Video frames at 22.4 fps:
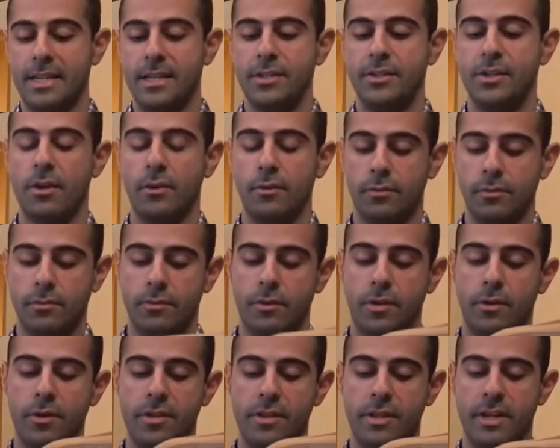So,
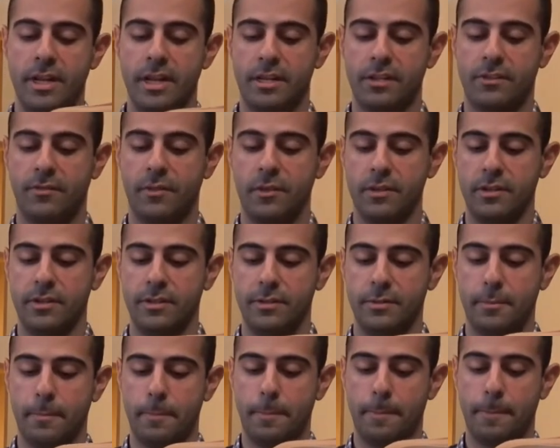go to the next
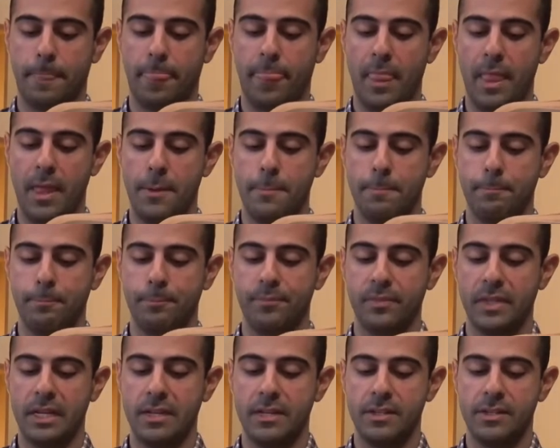verse.
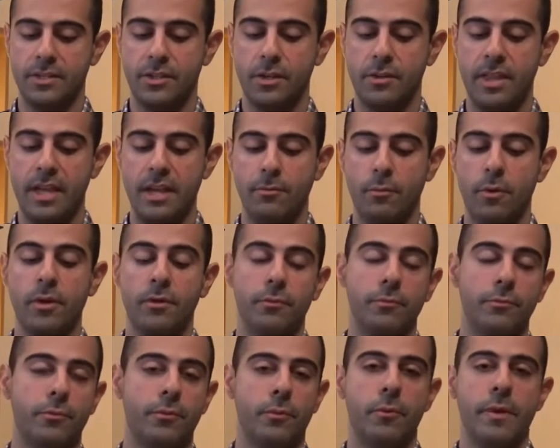So then,
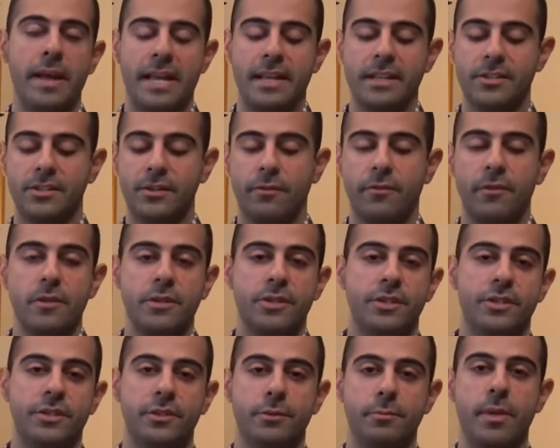well, wait. So
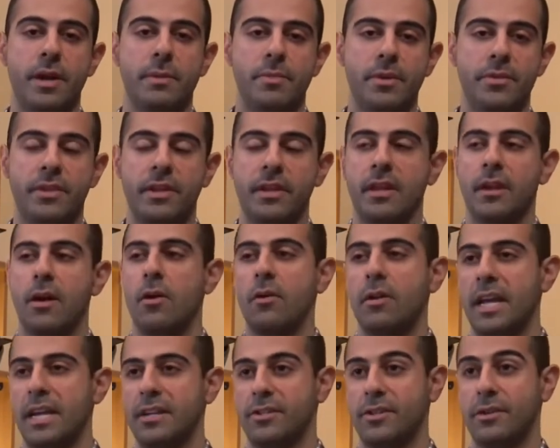first you might be thinking,
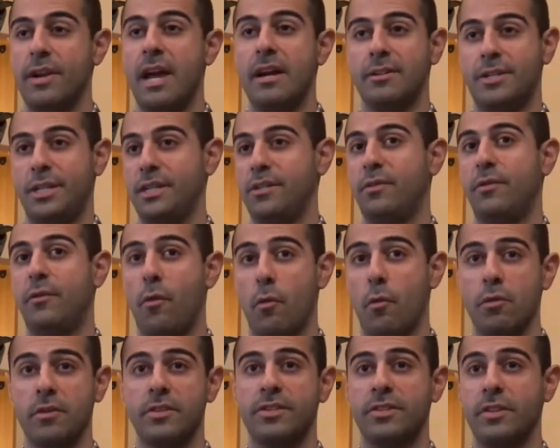okay, so now she's
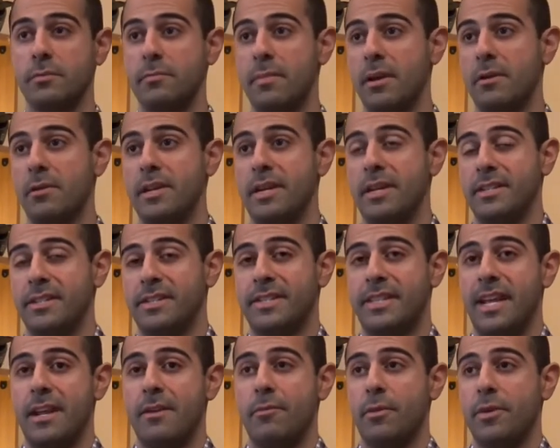forced to marry and
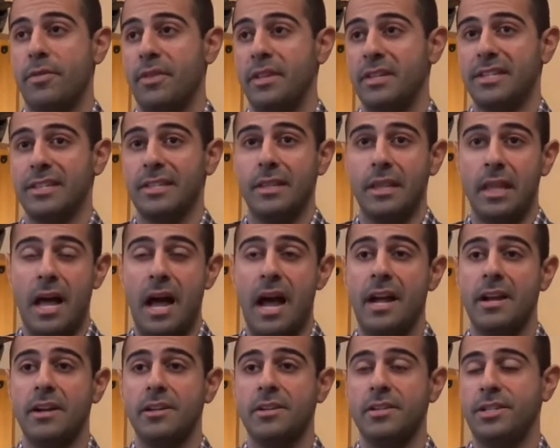stay with this
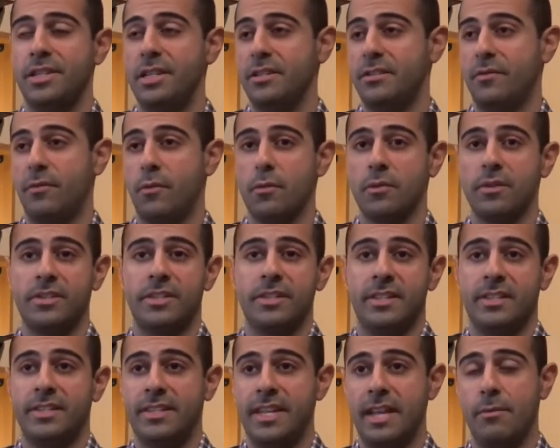liar. She's forced
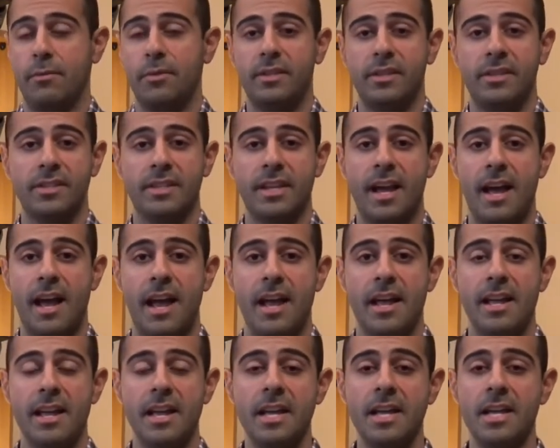to stay with this
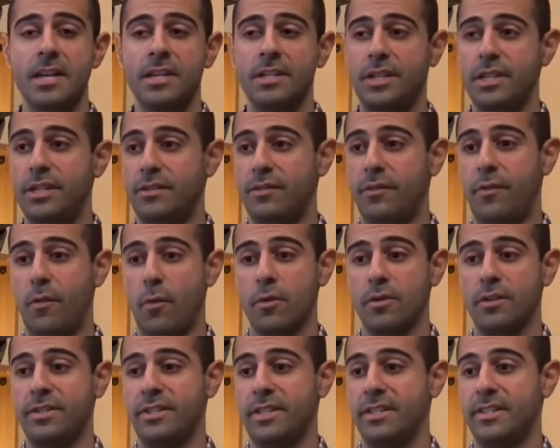guy. She's
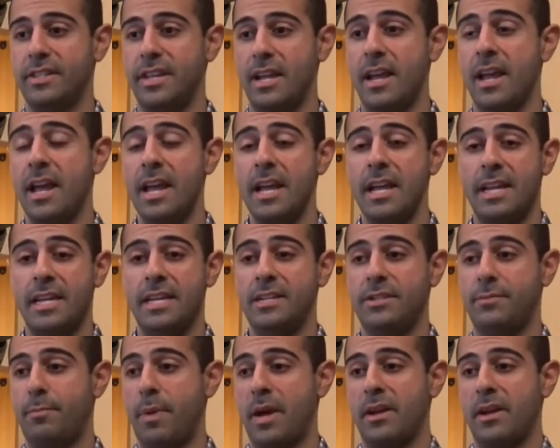forced to stay. He